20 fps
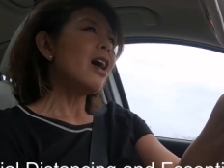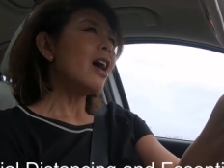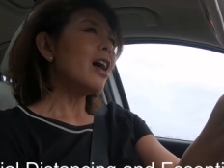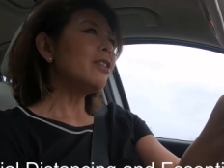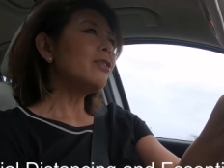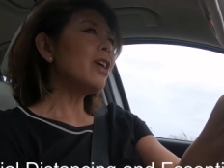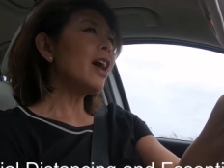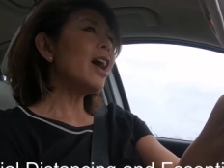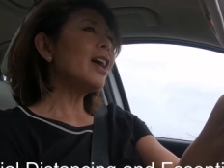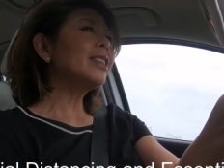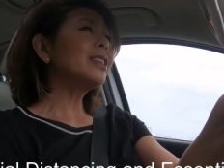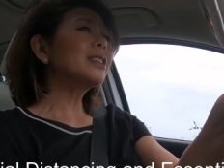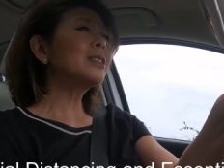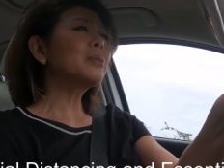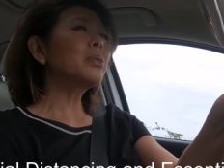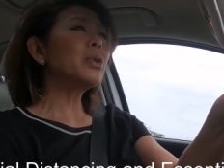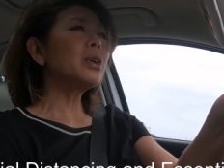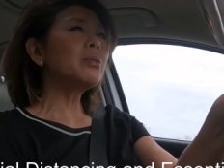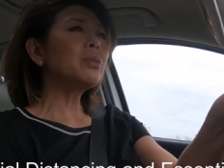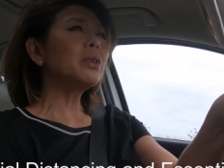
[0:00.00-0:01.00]
I've had this
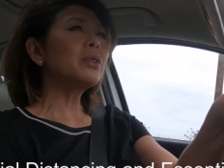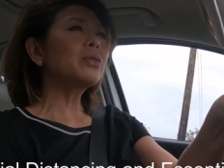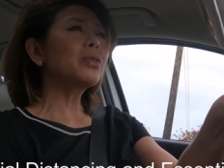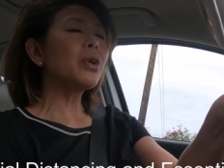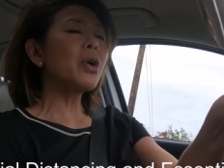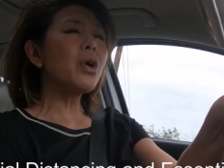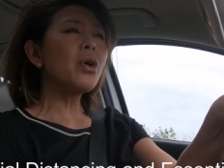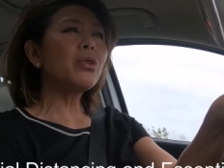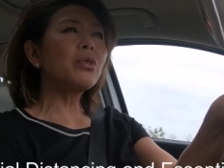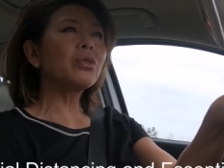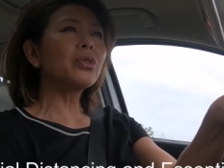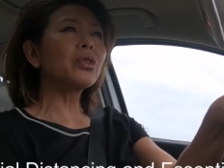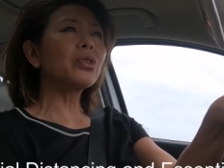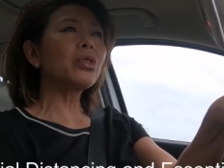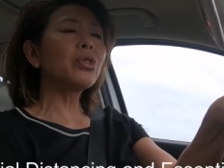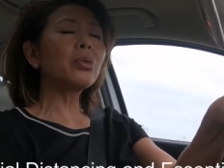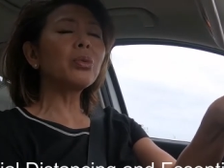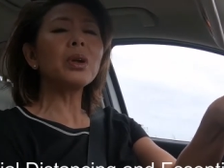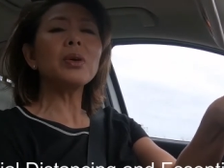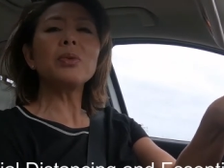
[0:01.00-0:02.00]
appointment for over
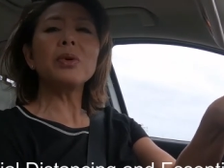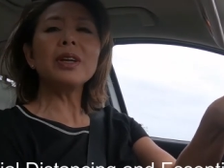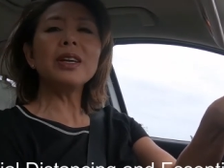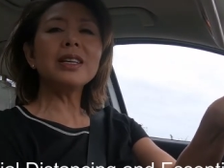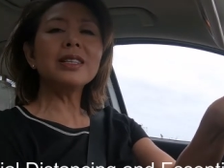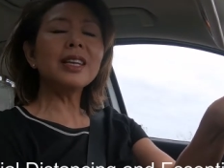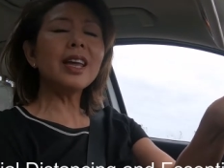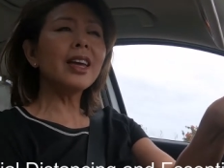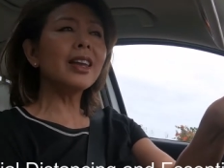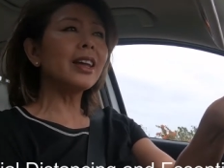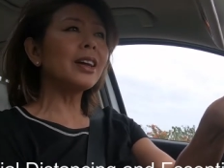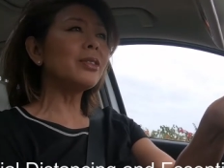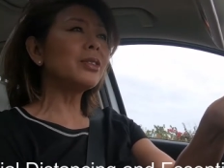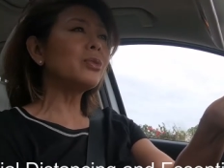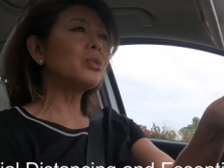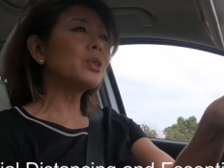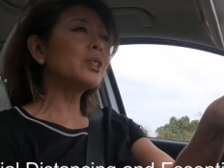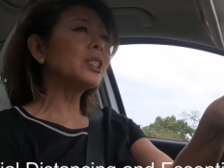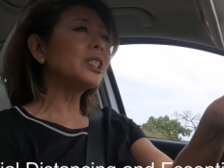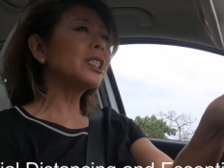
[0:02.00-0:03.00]
3 weeks and I
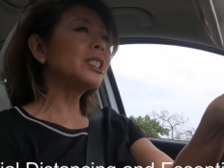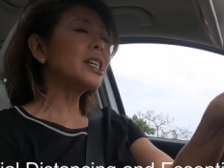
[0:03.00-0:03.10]
was